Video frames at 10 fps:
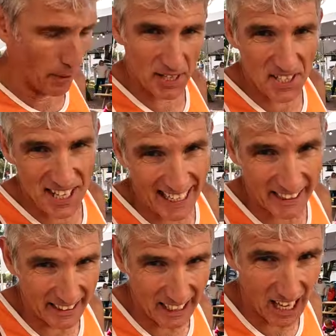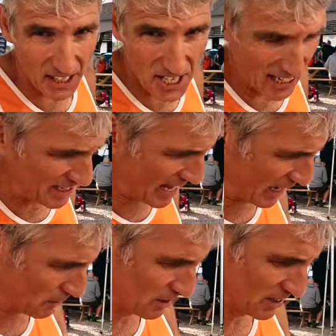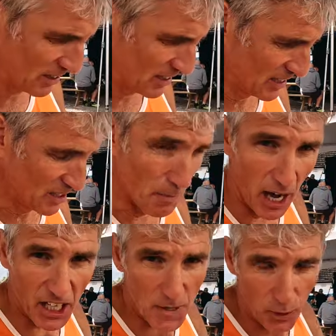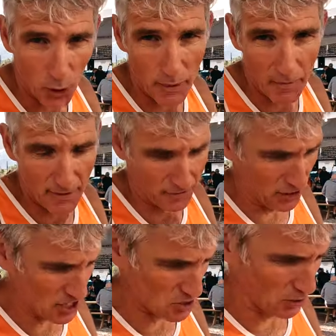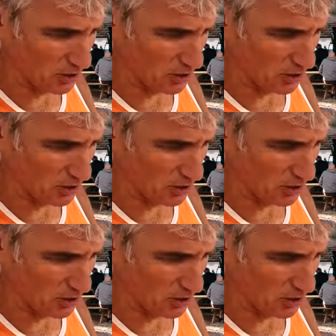on my second latte now. Marcus bought me my first